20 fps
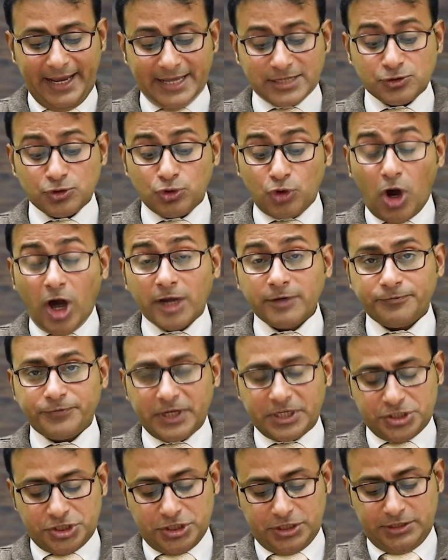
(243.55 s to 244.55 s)
as
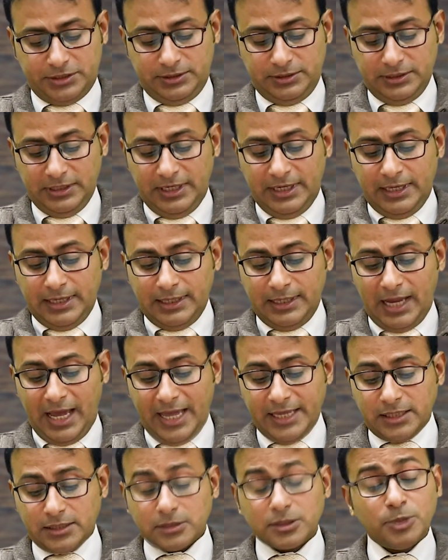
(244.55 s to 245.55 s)
non-fiction,
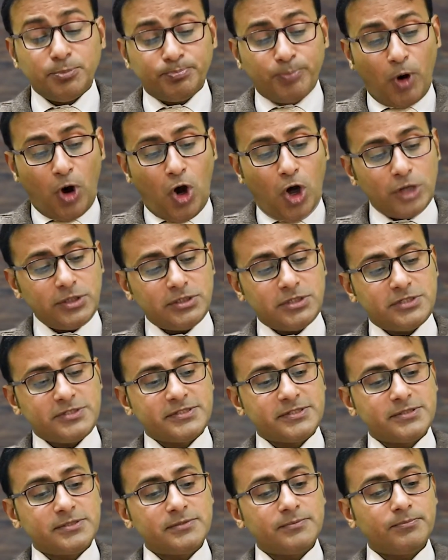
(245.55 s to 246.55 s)
like
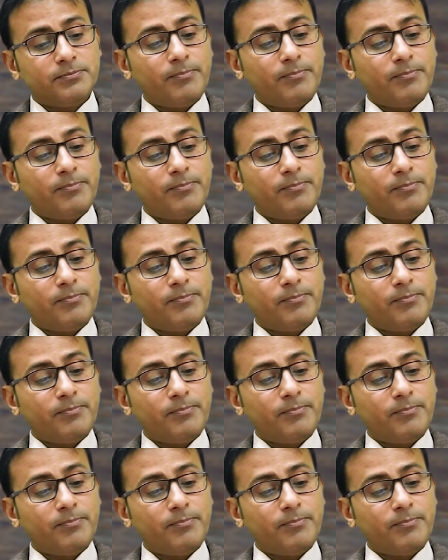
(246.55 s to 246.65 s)
reports,